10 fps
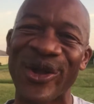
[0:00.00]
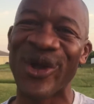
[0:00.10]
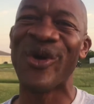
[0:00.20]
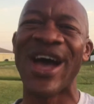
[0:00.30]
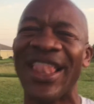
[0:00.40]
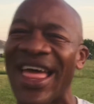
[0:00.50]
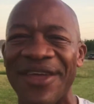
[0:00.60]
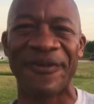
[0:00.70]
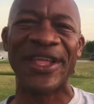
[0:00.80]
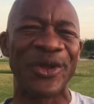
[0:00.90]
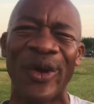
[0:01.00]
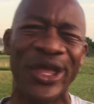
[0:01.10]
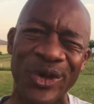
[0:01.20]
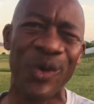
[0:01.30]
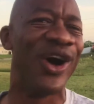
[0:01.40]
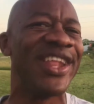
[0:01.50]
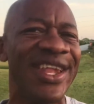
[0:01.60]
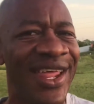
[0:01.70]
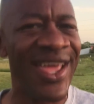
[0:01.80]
wondering why life ain't the way you want